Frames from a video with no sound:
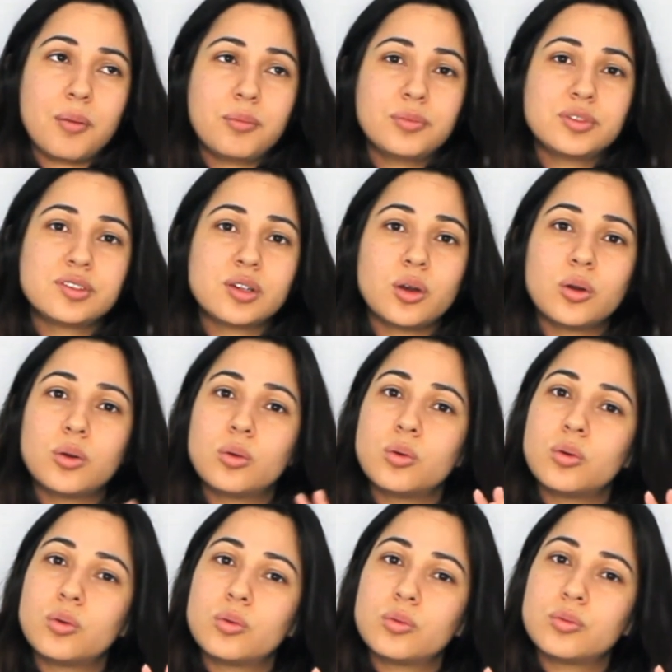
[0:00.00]
So
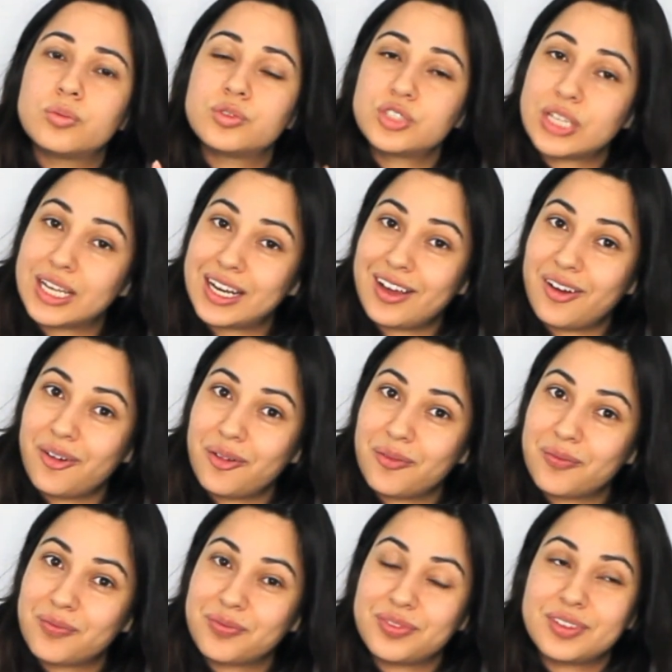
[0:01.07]
check it out.
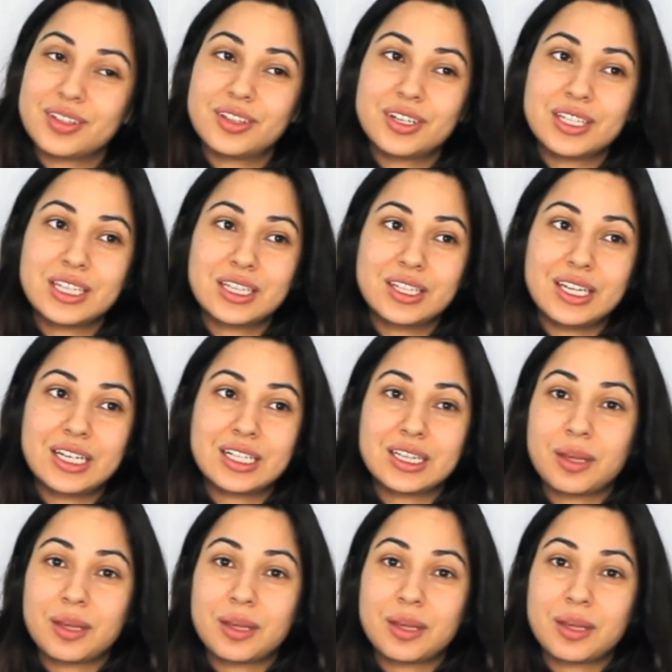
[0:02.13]
Look at the link.